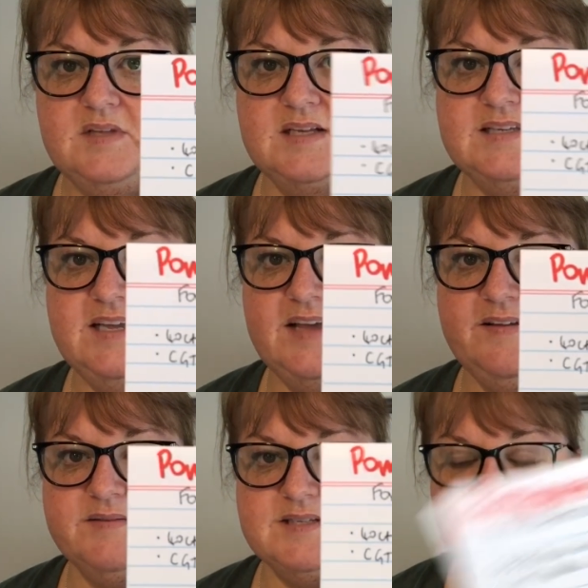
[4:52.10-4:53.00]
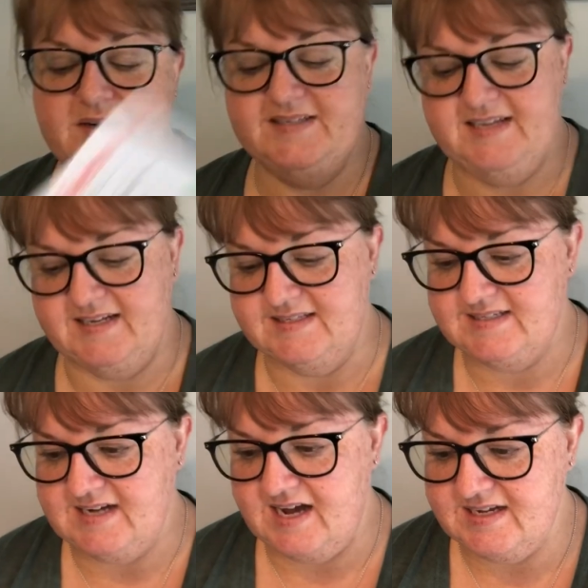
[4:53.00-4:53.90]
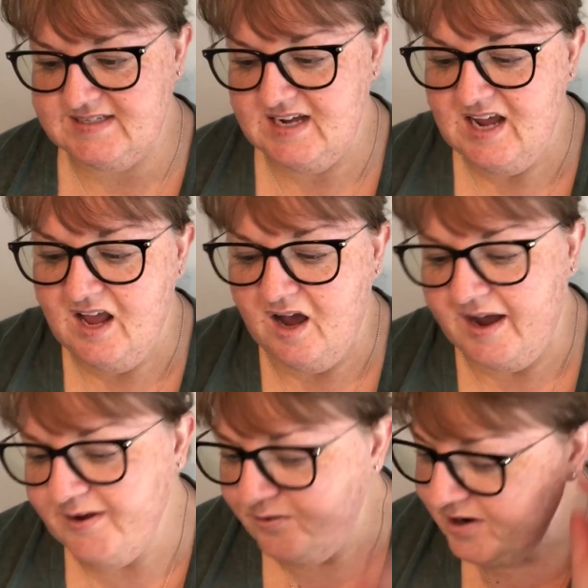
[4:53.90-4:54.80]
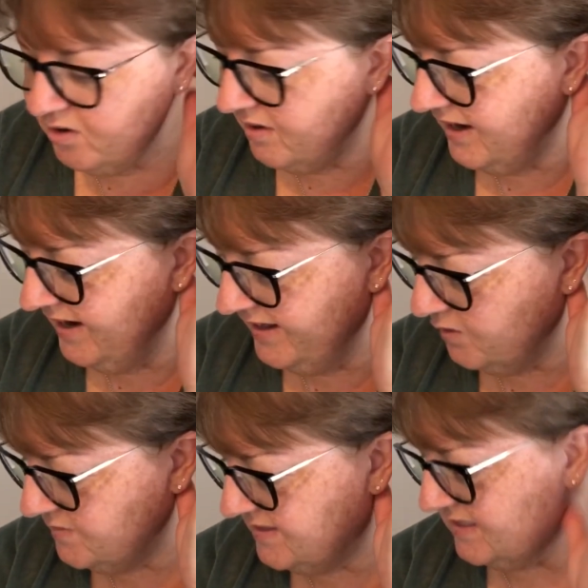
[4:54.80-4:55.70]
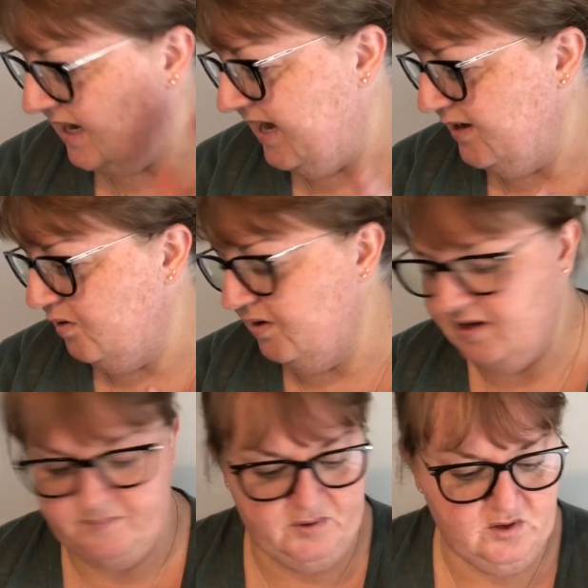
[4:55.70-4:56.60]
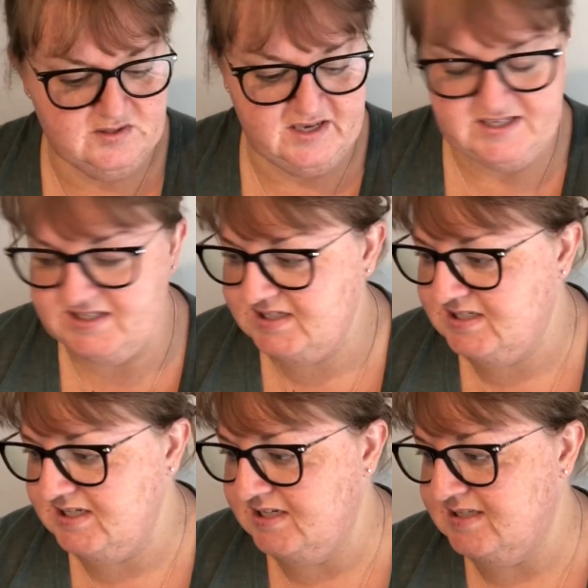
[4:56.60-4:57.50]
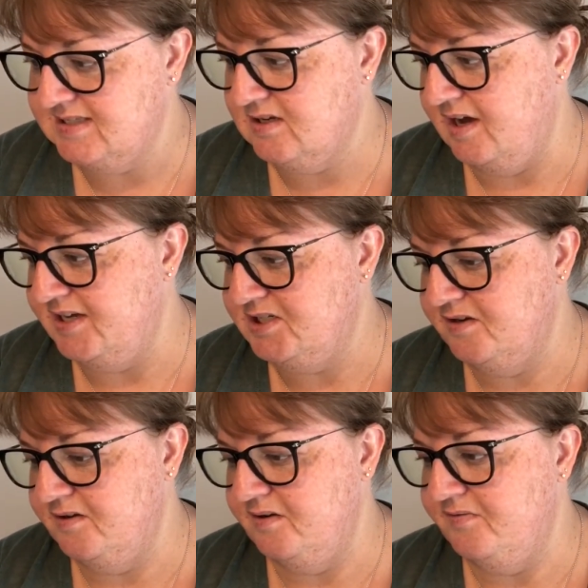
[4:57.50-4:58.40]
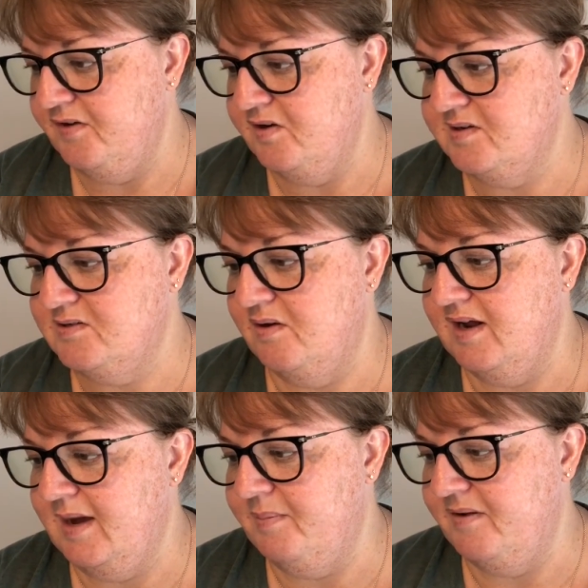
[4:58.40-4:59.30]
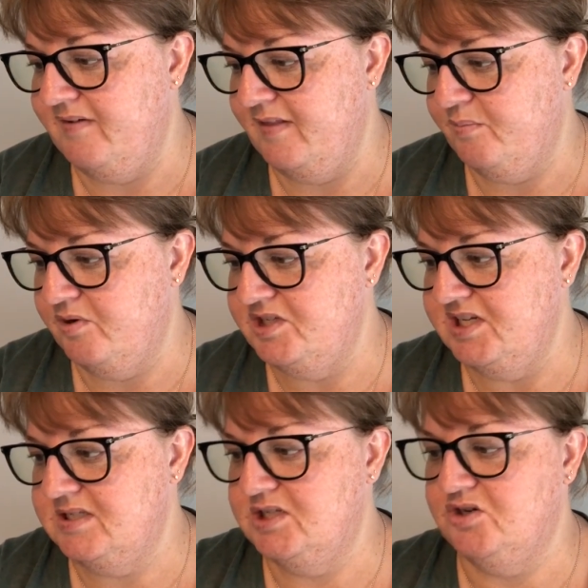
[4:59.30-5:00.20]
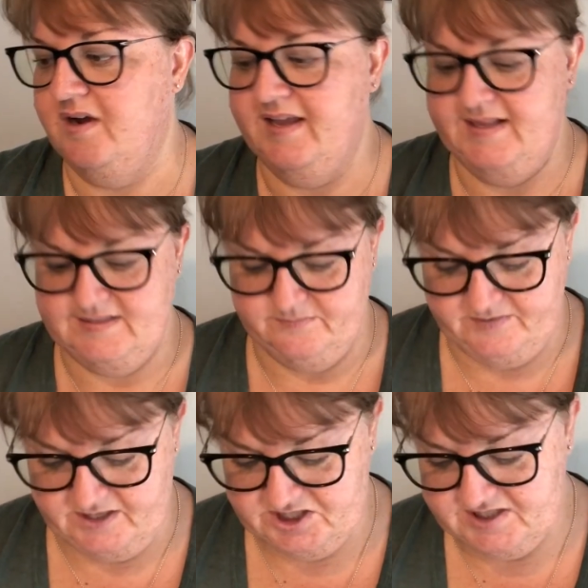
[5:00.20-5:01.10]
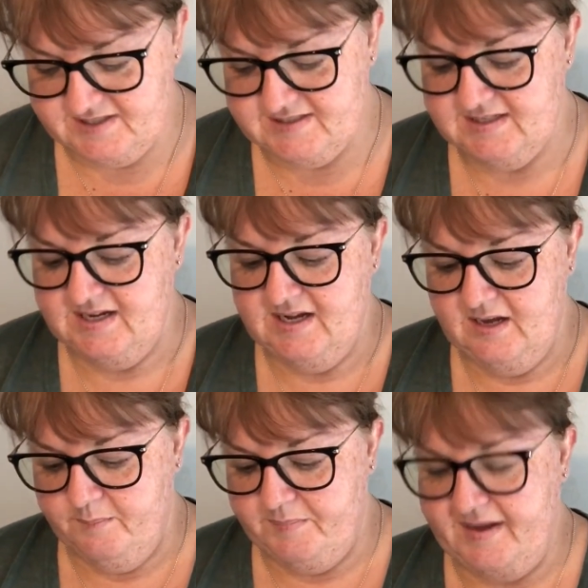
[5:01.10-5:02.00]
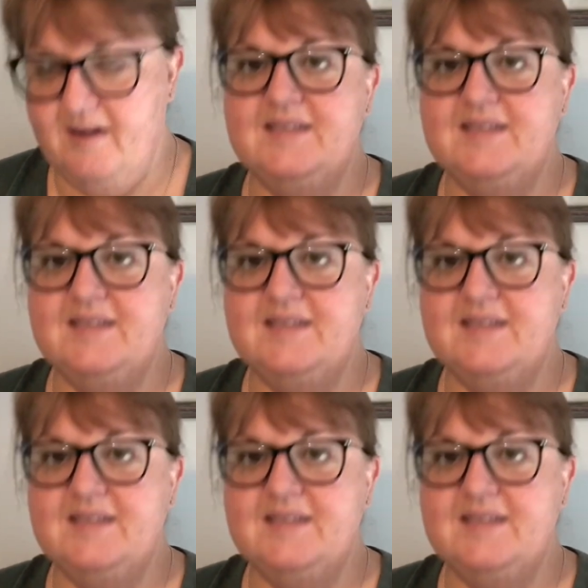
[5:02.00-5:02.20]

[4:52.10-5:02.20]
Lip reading: So yeah, that was the 22nd start. I only got a little start on it because I did decide to focus on a couple of other projects to try and get some finishes, but I